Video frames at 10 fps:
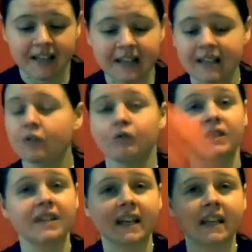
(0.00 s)
it's
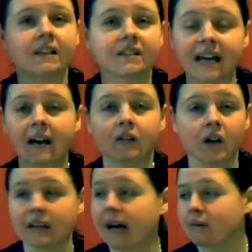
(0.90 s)
ridiculous how
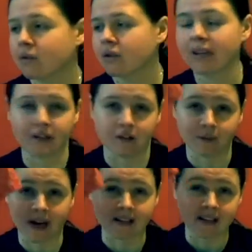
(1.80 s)
long I was looking to
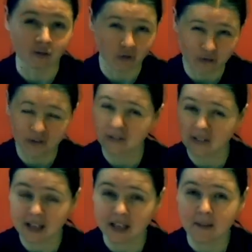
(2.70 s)
find this just to
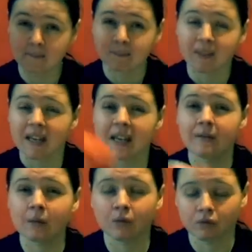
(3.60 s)
see if
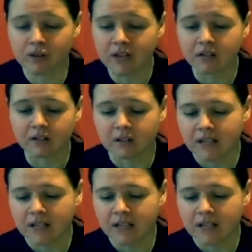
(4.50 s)
it was real.